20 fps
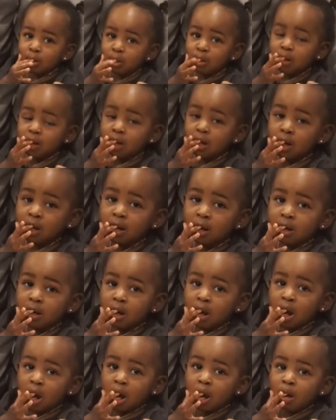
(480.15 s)
what you
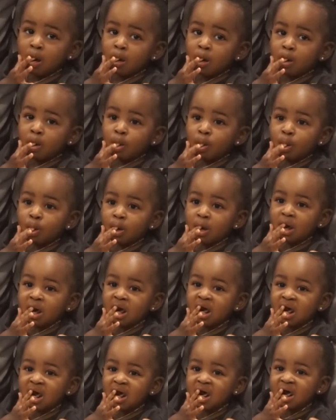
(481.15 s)
doing?
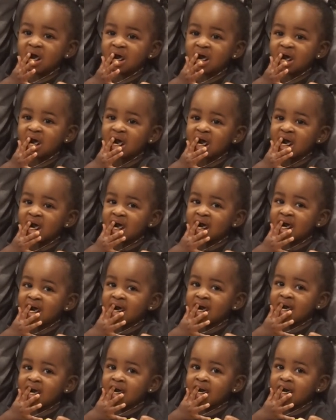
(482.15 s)
What you
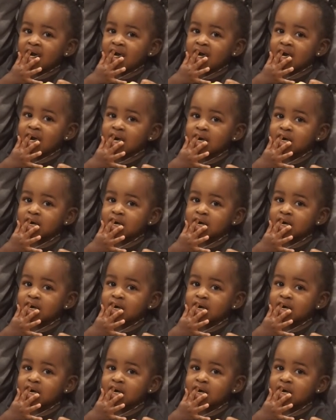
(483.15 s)
eating?